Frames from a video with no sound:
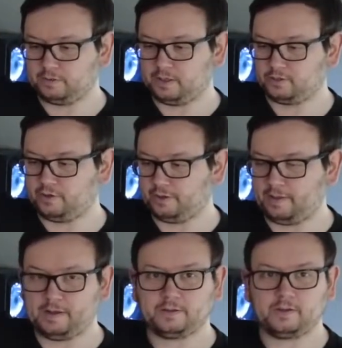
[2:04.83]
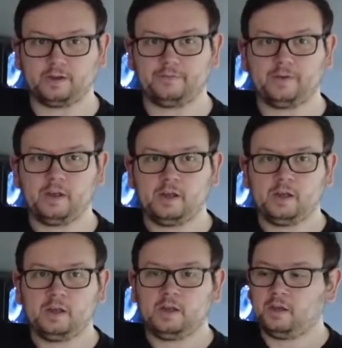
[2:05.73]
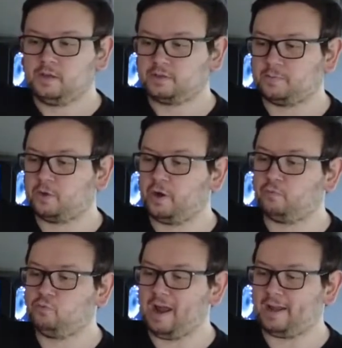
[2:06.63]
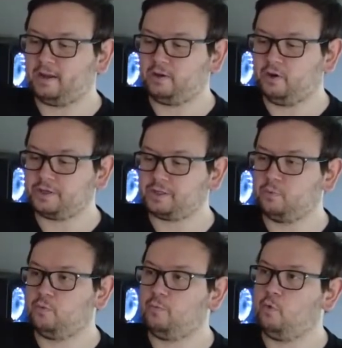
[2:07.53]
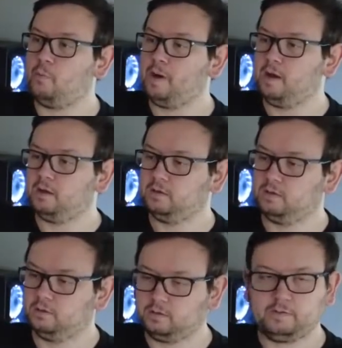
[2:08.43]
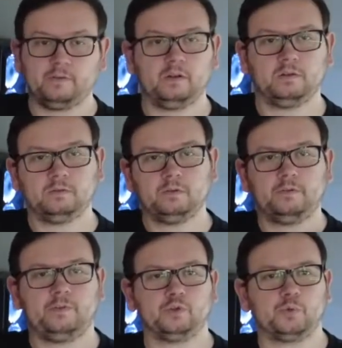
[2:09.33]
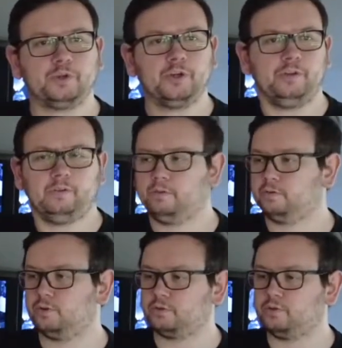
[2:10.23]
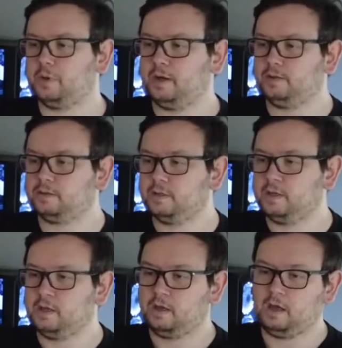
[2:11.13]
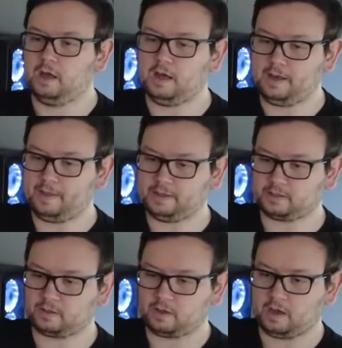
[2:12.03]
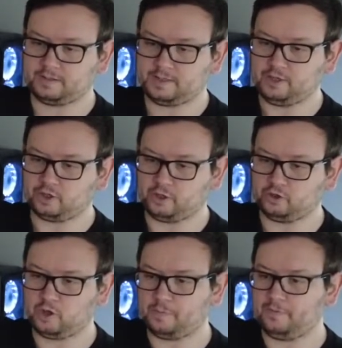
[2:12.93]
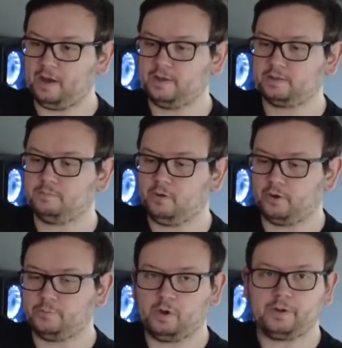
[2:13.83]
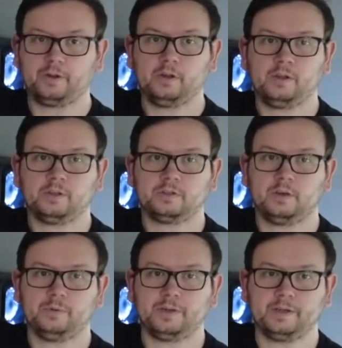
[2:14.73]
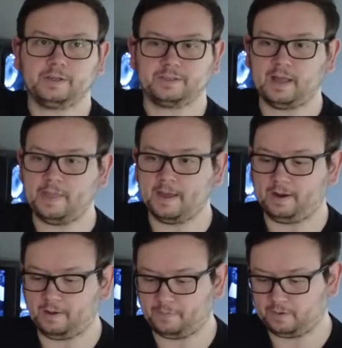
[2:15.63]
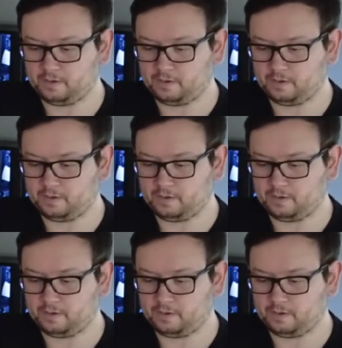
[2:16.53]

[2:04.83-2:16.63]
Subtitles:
Let's try and get that into some kind of recognizable format. Feels pretty good. It's not too bad. And then it's essentially on top of that, it's a monopod. So we can extend that up.